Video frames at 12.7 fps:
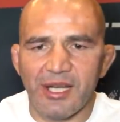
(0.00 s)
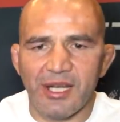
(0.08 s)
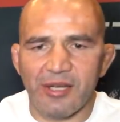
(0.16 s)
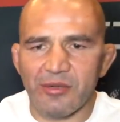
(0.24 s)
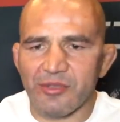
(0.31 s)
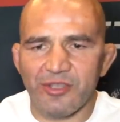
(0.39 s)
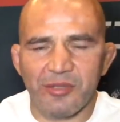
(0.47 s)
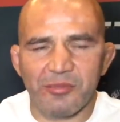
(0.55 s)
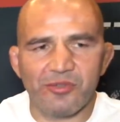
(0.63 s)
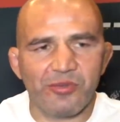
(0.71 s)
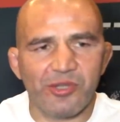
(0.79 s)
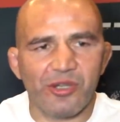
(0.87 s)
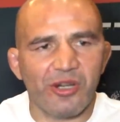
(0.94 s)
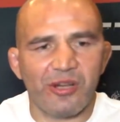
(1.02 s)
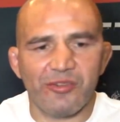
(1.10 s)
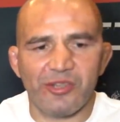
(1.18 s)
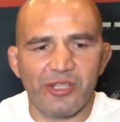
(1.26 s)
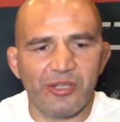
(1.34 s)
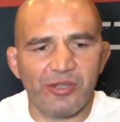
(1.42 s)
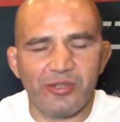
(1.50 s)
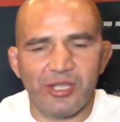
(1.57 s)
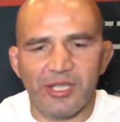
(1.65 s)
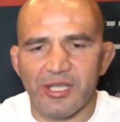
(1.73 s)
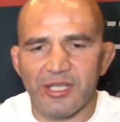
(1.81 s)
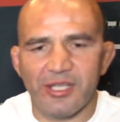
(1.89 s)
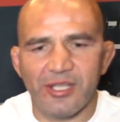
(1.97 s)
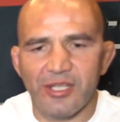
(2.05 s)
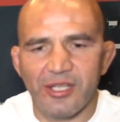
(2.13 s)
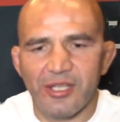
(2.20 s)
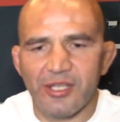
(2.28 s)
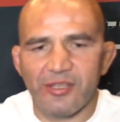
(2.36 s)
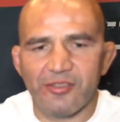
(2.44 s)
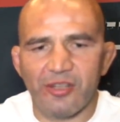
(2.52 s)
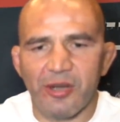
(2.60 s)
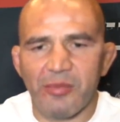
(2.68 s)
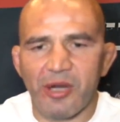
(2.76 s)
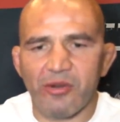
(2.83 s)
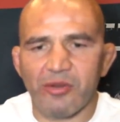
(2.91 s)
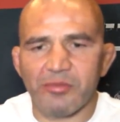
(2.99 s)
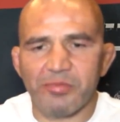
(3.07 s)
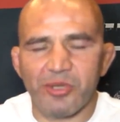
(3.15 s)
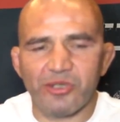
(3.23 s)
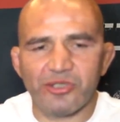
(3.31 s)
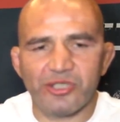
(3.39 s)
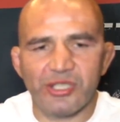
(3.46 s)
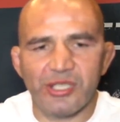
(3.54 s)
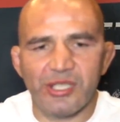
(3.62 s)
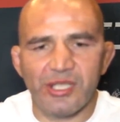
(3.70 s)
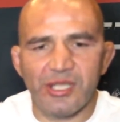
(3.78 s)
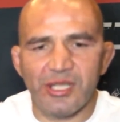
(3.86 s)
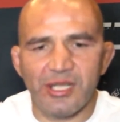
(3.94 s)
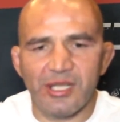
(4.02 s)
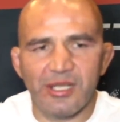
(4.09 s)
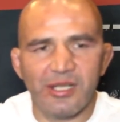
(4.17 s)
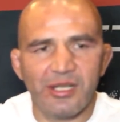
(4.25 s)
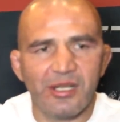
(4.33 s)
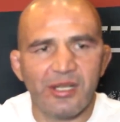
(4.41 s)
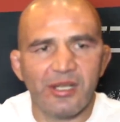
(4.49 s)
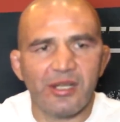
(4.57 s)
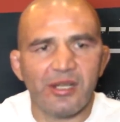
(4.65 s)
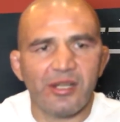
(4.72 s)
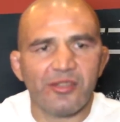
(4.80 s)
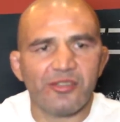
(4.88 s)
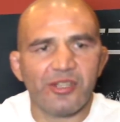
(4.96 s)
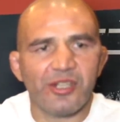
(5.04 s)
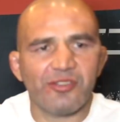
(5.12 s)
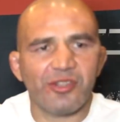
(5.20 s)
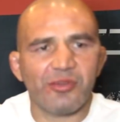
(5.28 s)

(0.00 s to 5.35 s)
like, I was able to recover, you know, like, it's all about composure and see the